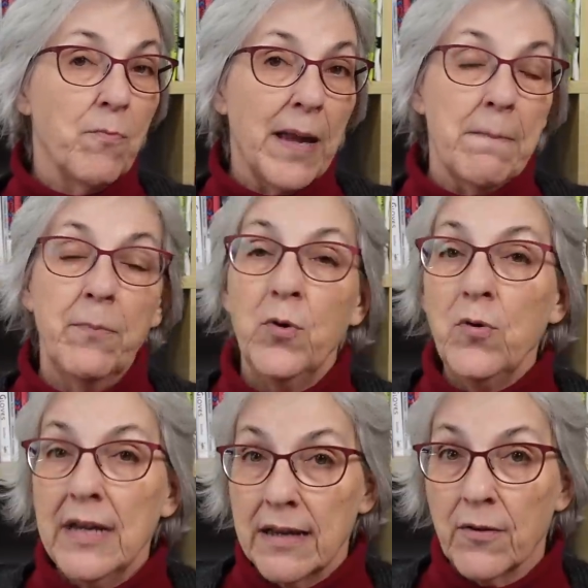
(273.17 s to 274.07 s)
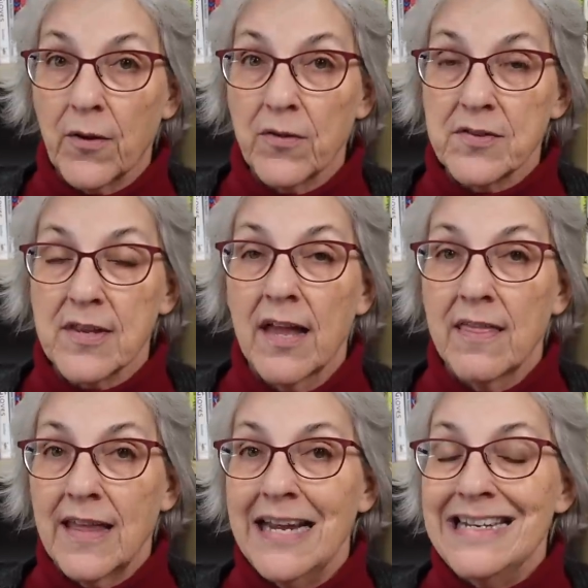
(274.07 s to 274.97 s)
bamboo needles,
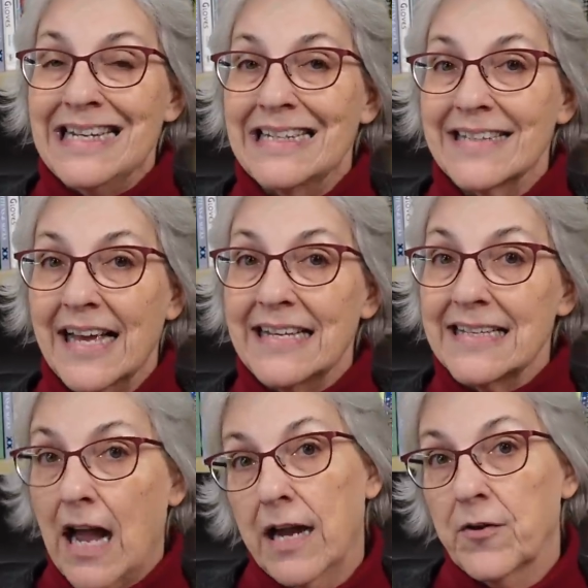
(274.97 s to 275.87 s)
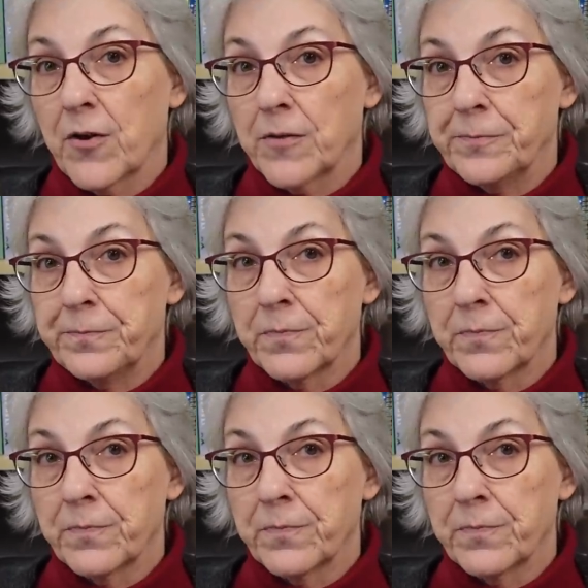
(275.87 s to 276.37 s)
they knit tighter.